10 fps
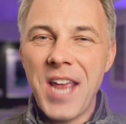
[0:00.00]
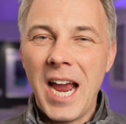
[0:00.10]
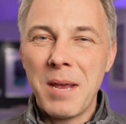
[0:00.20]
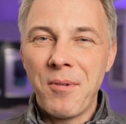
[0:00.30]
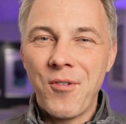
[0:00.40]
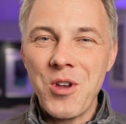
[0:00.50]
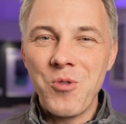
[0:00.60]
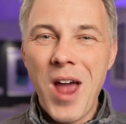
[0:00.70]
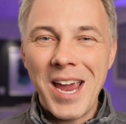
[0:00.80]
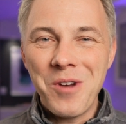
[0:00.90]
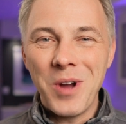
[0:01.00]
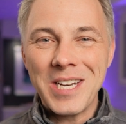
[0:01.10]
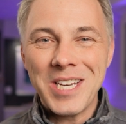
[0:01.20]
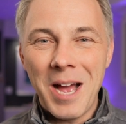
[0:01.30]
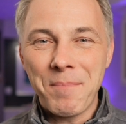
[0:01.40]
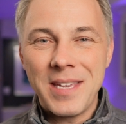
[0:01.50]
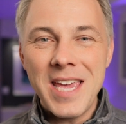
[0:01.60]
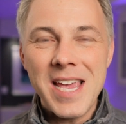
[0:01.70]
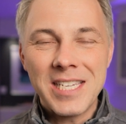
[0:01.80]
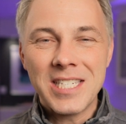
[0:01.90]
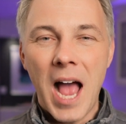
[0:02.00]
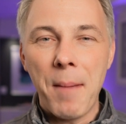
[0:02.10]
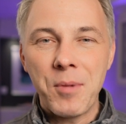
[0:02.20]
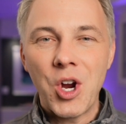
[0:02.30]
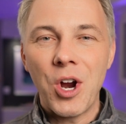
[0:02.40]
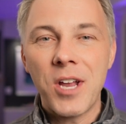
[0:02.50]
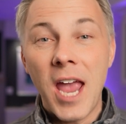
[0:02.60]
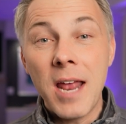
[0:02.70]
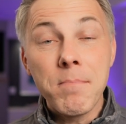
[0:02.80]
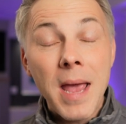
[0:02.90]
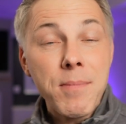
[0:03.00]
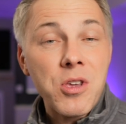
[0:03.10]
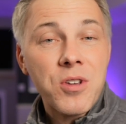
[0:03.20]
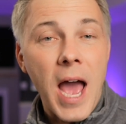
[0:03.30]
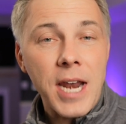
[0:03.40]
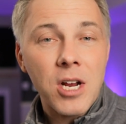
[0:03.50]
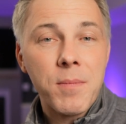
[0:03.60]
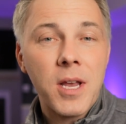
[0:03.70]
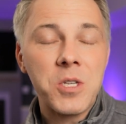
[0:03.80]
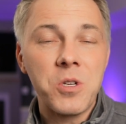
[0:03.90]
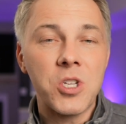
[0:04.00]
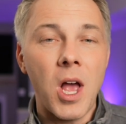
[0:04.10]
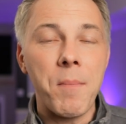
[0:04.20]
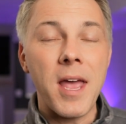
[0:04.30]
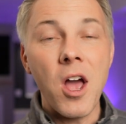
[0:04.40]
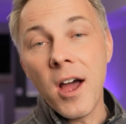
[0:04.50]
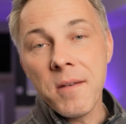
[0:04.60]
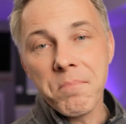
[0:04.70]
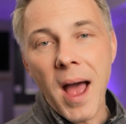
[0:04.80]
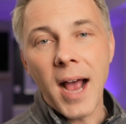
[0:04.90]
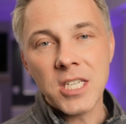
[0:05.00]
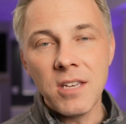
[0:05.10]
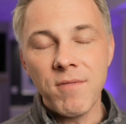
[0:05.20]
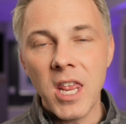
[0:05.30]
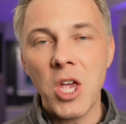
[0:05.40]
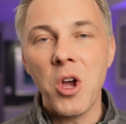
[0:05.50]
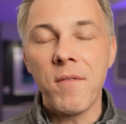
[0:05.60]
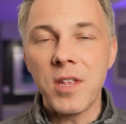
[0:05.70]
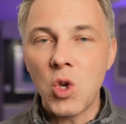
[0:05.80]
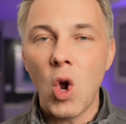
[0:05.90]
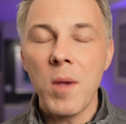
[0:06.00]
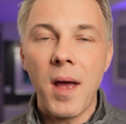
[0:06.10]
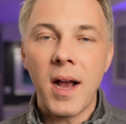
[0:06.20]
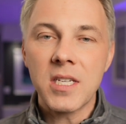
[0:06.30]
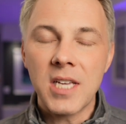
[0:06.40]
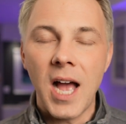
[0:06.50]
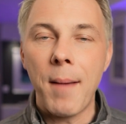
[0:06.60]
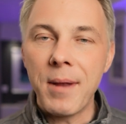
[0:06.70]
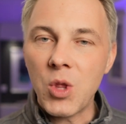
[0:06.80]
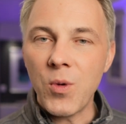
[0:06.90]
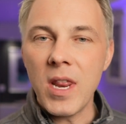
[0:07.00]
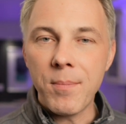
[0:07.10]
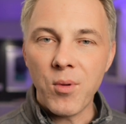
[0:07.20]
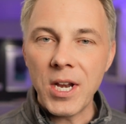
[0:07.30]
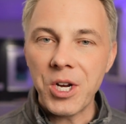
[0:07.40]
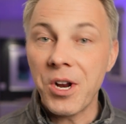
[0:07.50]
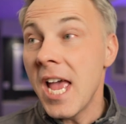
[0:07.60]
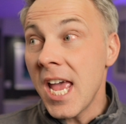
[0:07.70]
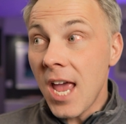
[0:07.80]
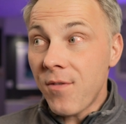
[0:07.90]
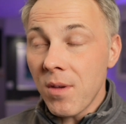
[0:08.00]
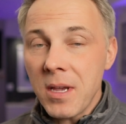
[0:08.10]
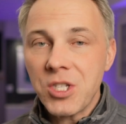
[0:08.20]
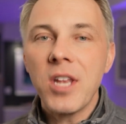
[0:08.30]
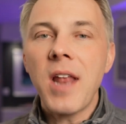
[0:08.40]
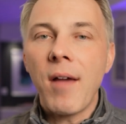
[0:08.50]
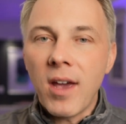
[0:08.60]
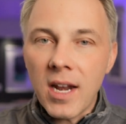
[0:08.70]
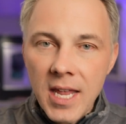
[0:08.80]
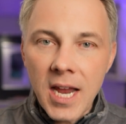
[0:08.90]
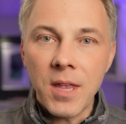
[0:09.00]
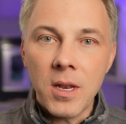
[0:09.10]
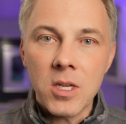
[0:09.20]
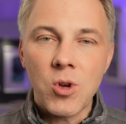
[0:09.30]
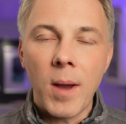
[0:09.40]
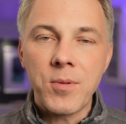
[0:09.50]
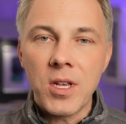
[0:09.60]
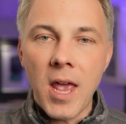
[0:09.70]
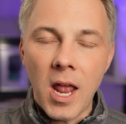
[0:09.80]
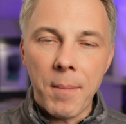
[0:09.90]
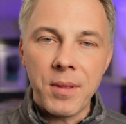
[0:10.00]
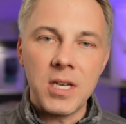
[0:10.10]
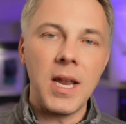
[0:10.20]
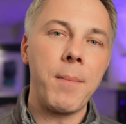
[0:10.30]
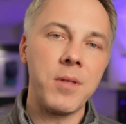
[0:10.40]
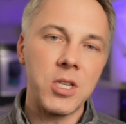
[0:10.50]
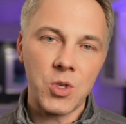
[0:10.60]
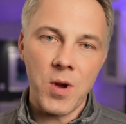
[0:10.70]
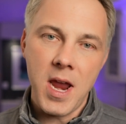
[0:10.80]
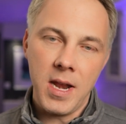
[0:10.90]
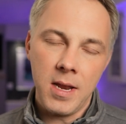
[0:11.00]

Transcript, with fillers: Tech It before you wreck it. What's up, geeks? I'm Kirk, and maybe you got here because you saw my unboxing video of the Toybox Comet 3D printer. If you missed it, I've got a link in the description and up at the top of the screen.